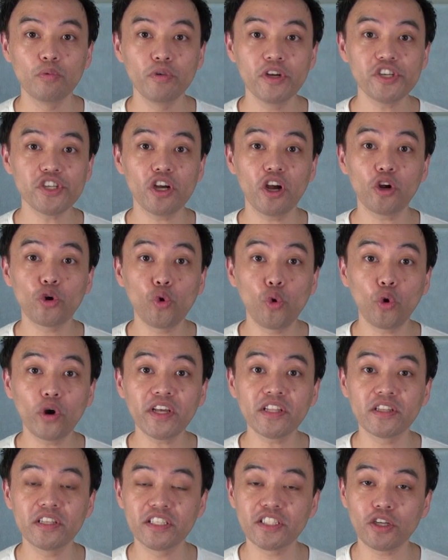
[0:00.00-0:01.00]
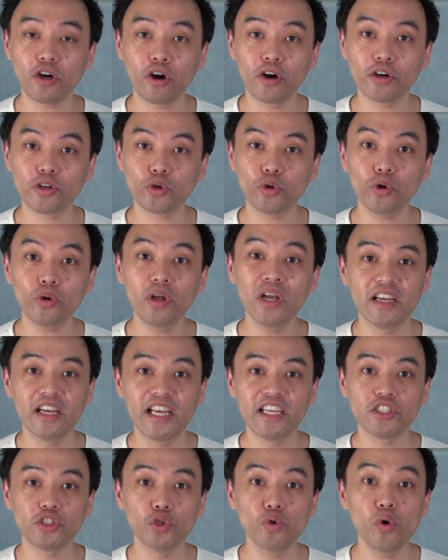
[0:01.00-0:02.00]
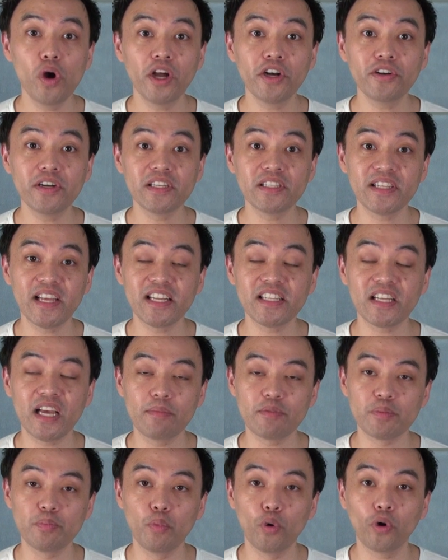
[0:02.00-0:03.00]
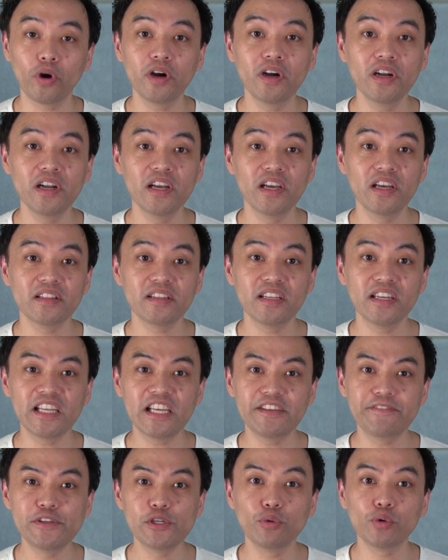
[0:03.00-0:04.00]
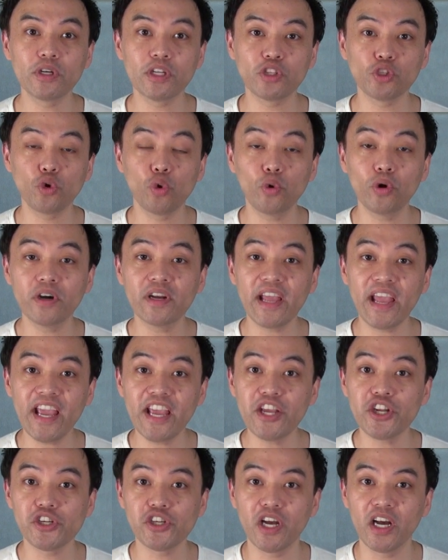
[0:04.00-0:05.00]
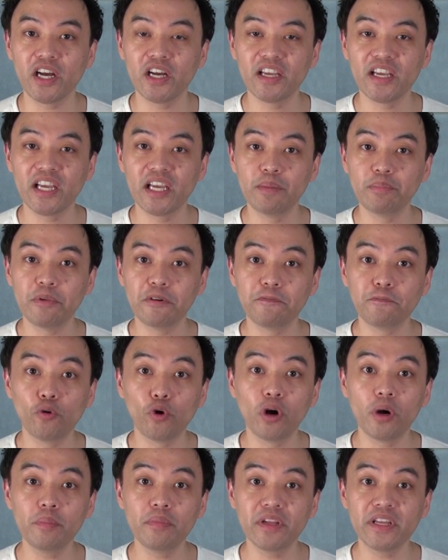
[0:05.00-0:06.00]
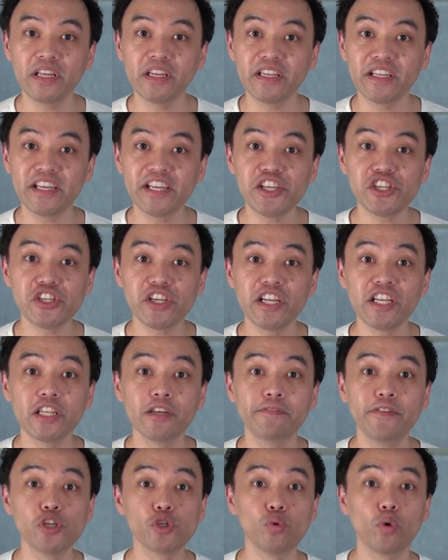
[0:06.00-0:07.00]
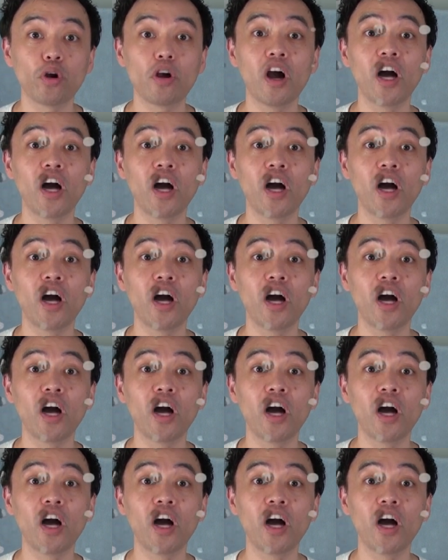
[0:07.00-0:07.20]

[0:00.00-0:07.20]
which according to this article is two hundred ten times more than if you were to tour in Asia and perform in each individual